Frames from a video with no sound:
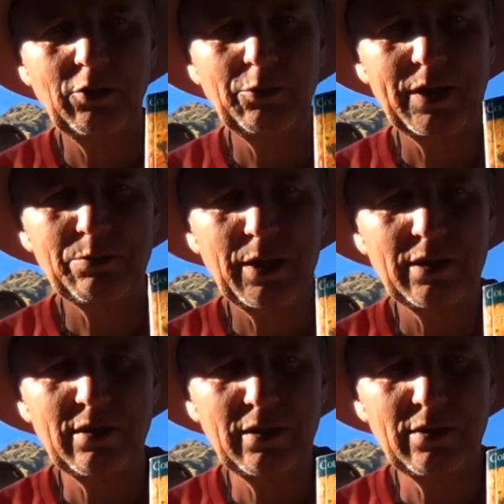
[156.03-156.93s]
always
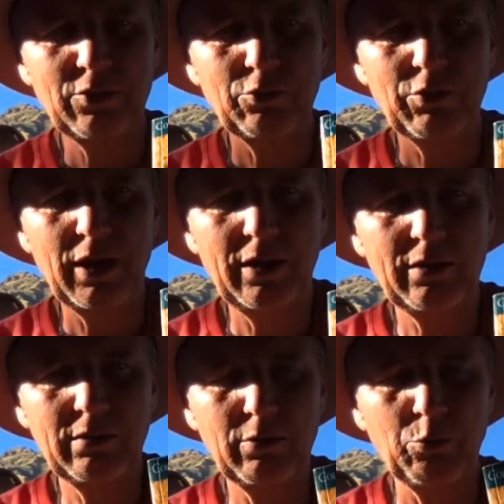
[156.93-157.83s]
makes sense to read
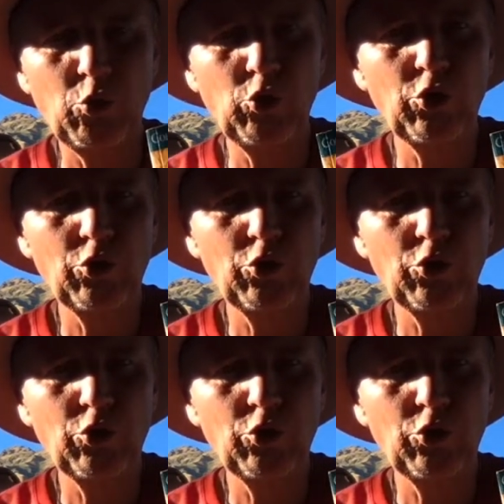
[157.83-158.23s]
the book